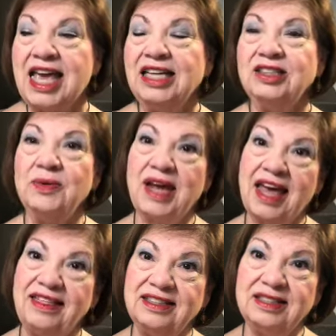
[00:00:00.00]
So we
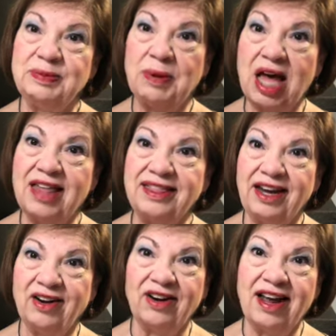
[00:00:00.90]
had this spot
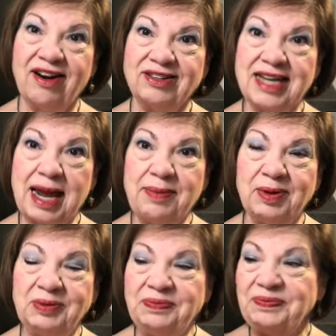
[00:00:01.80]
there at our
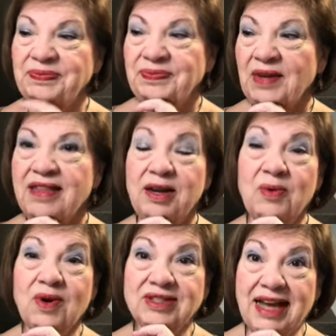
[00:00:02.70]
table that
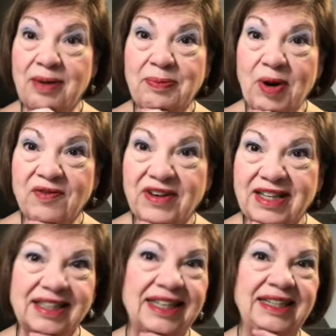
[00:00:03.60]
worked out
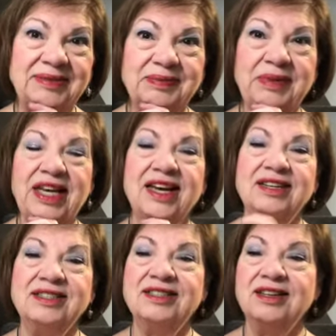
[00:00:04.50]
perfectly,
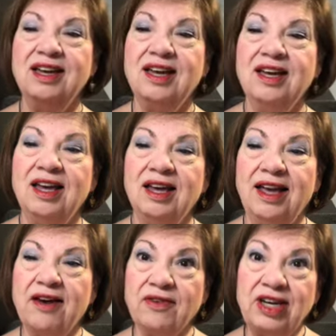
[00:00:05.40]
because
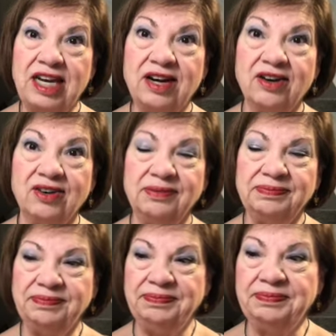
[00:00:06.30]
every year,
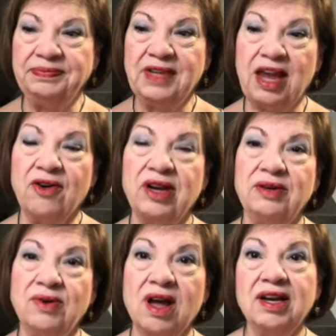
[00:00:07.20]
Gary
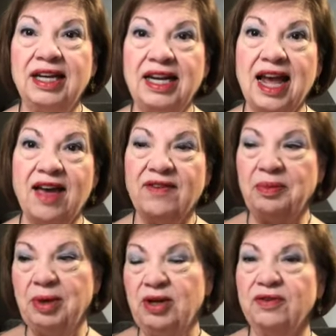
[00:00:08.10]
and Ronnie have a
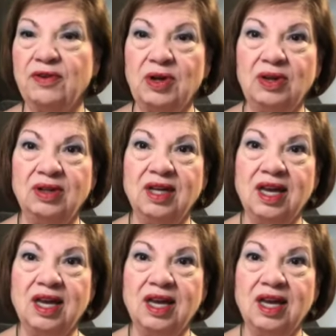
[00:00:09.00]
beautiful